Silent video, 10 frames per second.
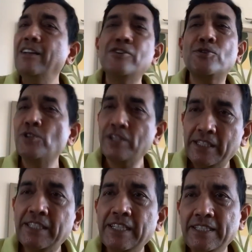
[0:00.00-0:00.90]
Social
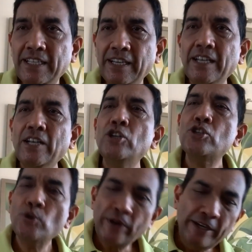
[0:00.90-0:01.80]
distancing.
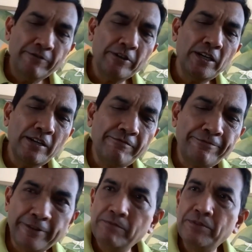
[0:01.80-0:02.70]
So even in
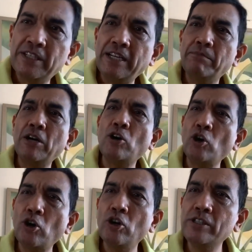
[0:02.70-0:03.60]
film cinema
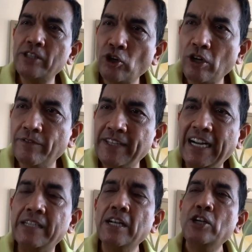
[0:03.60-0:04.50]
halls and all of
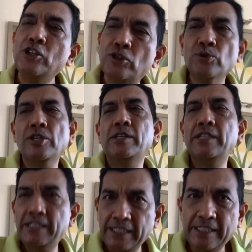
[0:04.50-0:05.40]
that, social
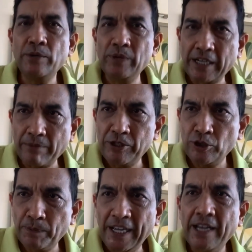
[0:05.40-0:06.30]
distancing will come into
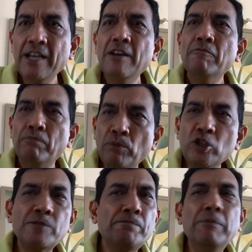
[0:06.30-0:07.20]
play.
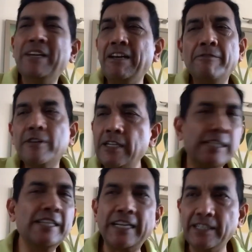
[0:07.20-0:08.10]
Most people have
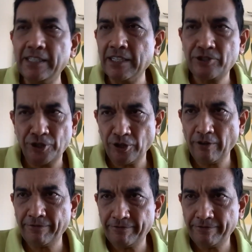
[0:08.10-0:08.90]
written that industry off.